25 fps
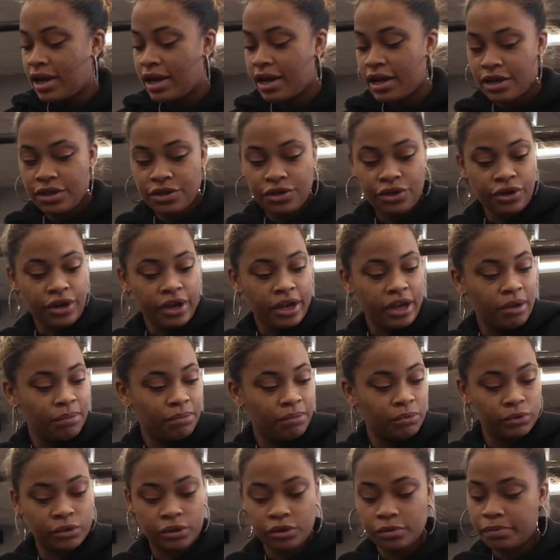and you're
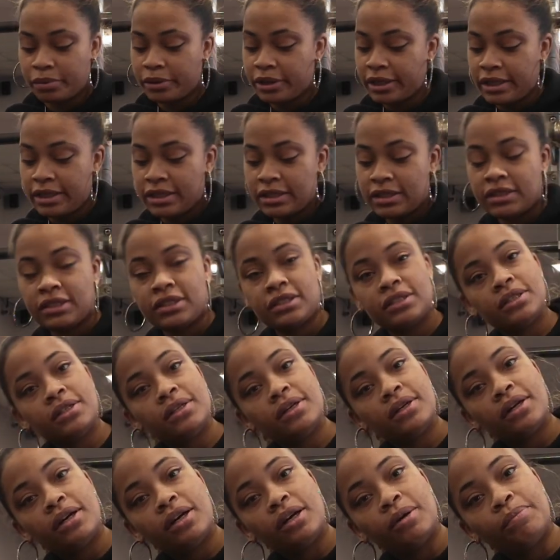able to place
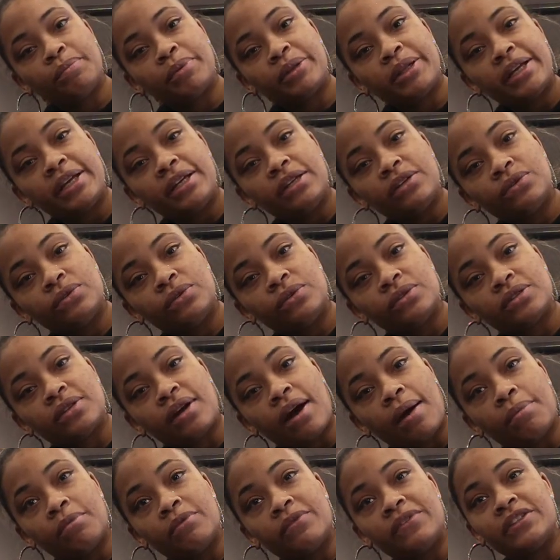a plate on
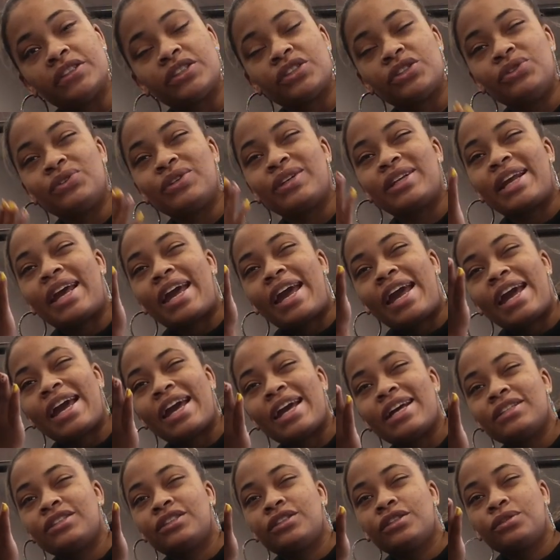top of it so you can
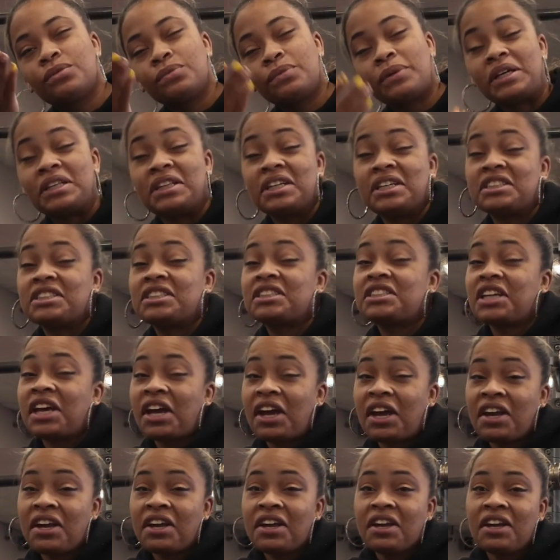add to the weight. Let's
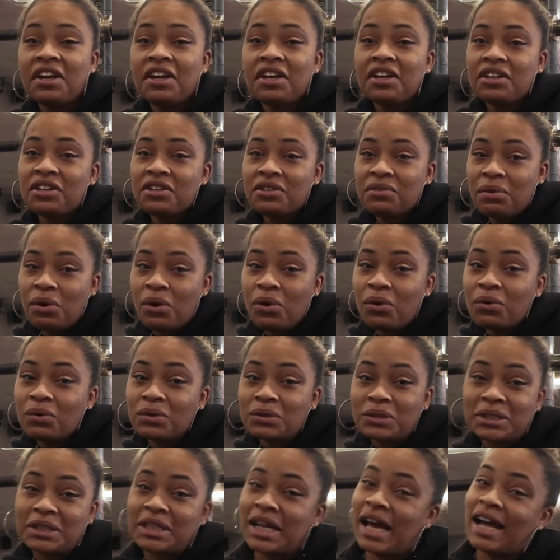say you
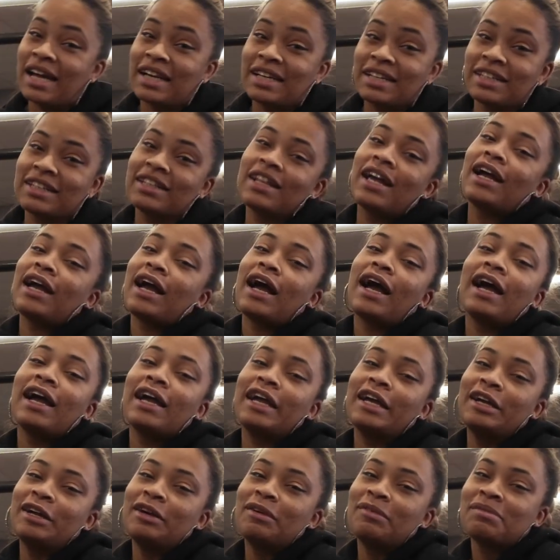hold stacking it like
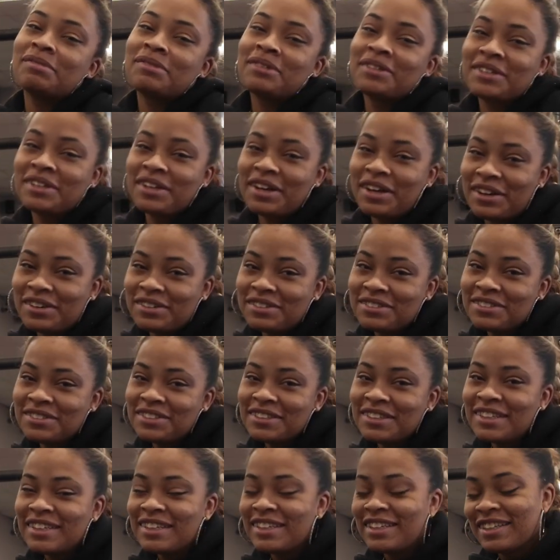I am, you know.
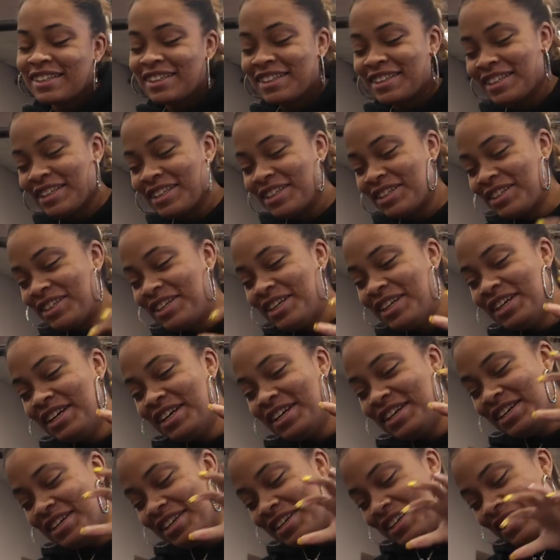Then
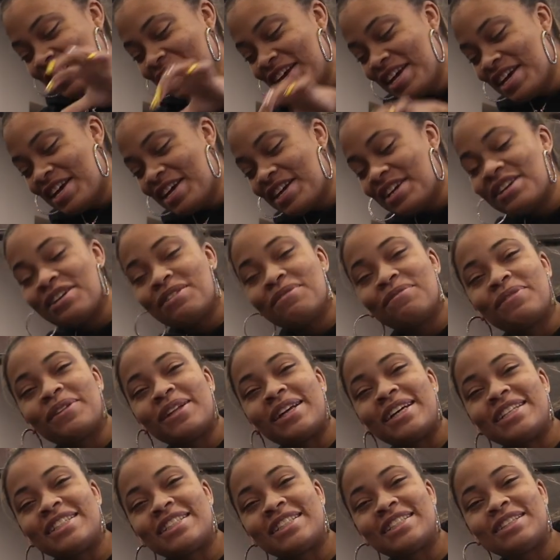you
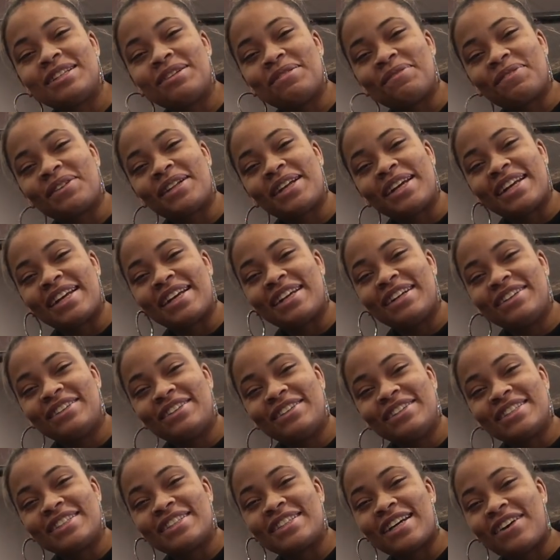place the plate
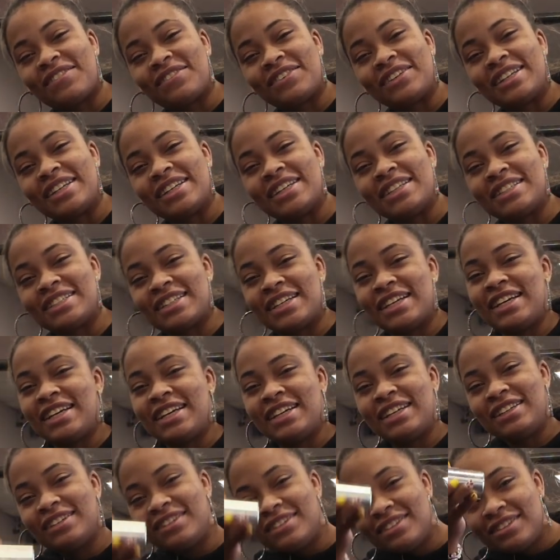on top of this
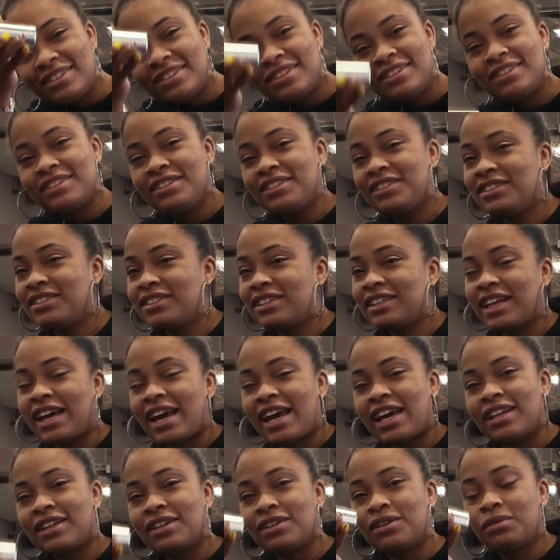and you can
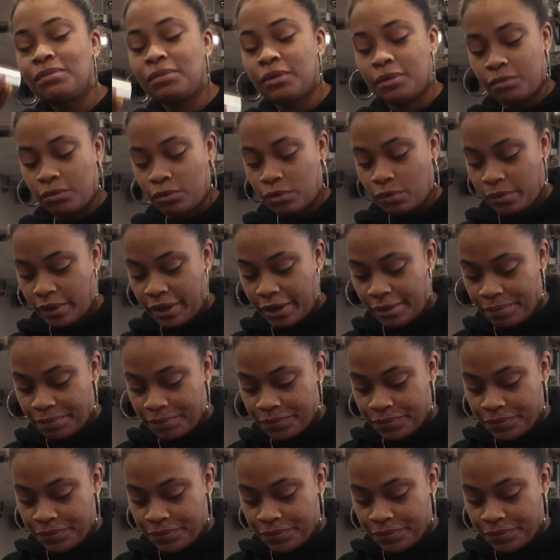add a little bit more weight.